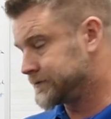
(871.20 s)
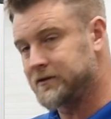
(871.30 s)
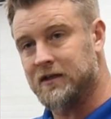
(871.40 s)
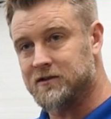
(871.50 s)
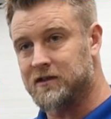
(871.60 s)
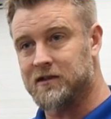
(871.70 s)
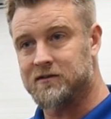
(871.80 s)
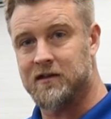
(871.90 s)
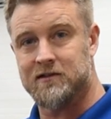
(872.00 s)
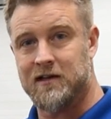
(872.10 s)
10.6,
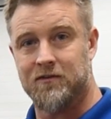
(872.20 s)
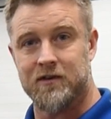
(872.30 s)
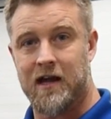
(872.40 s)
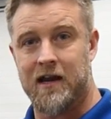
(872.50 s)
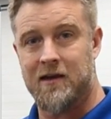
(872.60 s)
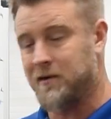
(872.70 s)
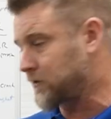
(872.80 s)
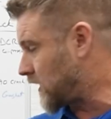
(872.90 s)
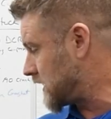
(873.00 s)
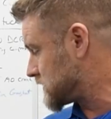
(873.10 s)
10.7 dynamic
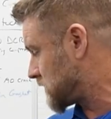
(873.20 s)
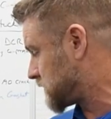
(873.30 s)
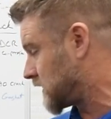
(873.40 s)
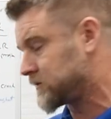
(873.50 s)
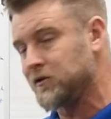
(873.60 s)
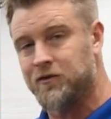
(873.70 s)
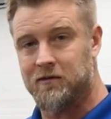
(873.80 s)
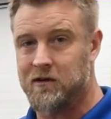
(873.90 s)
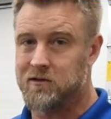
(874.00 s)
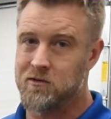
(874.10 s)
range up there,
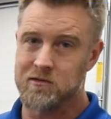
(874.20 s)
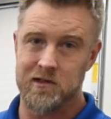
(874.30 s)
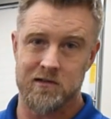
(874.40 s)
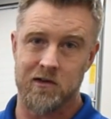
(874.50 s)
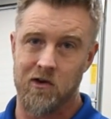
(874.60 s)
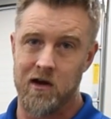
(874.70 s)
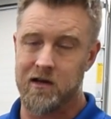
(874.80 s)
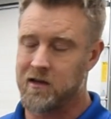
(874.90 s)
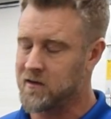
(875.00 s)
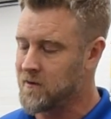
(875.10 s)
250, 260
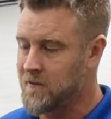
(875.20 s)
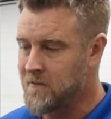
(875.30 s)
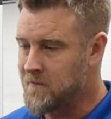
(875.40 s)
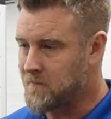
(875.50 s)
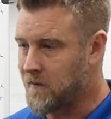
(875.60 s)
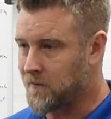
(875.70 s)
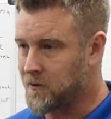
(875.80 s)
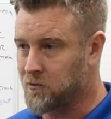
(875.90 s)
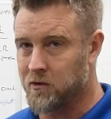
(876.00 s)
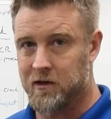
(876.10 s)
cranking.
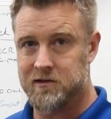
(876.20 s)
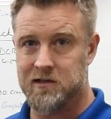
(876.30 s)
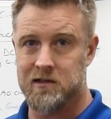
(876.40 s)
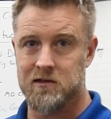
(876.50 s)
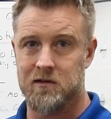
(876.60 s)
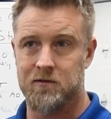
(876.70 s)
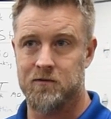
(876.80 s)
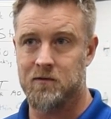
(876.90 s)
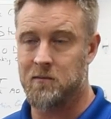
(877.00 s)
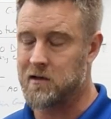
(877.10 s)
They're really sensitive.
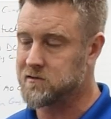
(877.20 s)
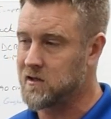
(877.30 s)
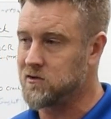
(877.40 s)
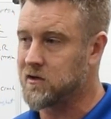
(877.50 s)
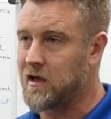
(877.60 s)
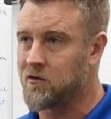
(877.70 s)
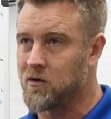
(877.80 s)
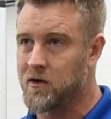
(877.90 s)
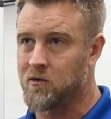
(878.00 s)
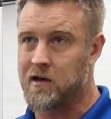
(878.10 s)
I'm not saying you can't
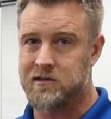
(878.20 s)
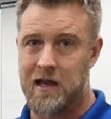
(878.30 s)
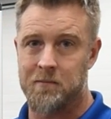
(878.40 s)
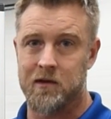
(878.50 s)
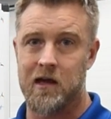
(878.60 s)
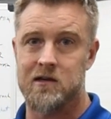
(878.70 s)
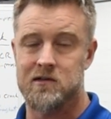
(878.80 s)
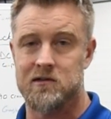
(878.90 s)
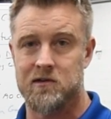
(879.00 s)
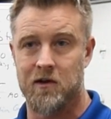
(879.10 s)
run race
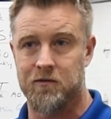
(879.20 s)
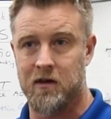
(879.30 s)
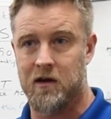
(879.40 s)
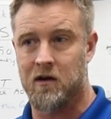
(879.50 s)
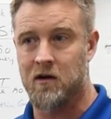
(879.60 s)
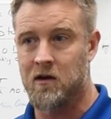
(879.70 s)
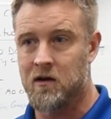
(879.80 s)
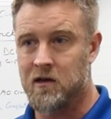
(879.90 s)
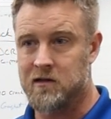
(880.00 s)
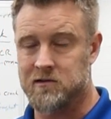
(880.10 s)
application stuff there
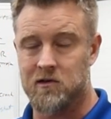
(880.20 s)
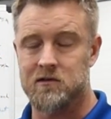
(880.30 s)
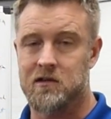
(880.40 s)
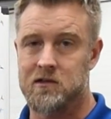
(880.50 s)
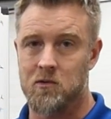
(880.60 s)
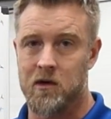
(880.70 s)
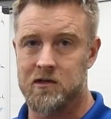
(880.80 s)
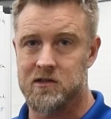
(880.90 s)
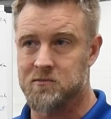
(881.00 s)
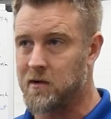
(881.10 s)
in certain
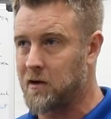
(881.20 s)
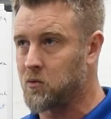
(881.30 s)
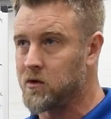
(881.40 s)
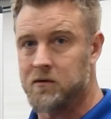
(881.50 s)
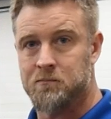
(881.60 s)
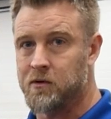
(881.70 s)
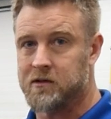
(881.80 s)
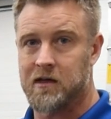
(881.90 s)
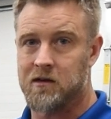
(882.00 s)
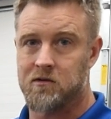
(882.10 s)
situations, but I wouldn't put
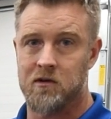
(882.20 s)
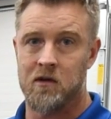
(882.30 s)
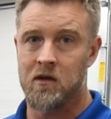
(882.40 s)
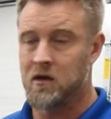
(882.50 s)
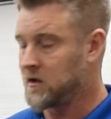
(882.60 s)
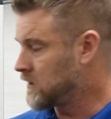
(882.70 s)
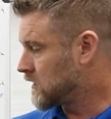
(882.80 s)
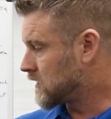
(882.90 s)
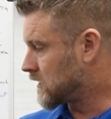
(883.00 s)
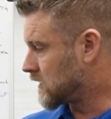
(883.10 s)
together
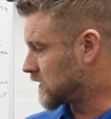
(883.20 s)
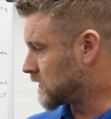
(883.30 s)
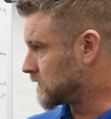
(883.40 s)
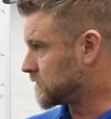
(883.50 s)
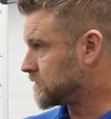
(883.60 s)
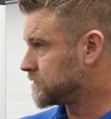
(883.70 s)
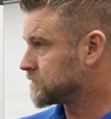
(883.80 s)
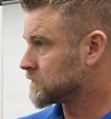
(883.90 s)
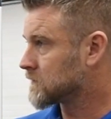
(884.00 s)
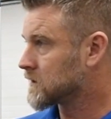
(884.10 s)
a
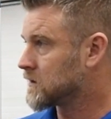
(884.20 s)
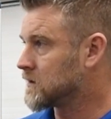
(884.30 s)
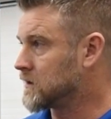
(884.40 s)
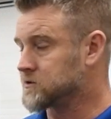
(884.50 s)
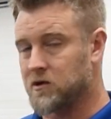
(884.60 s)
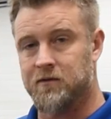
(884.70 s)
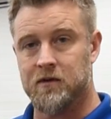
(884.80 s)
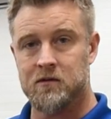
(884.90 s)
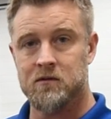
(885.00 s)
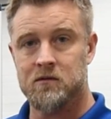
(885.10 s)

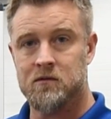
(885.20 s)
driven